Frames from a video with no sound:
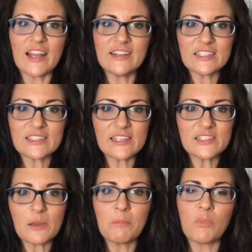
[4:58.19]
and this
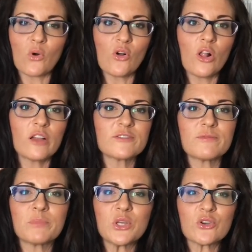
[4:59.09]
is a bowl of
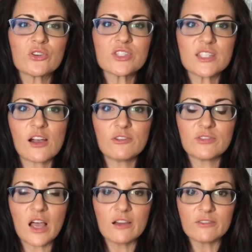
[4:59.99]
pure
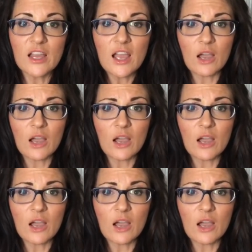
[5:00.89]
self-love.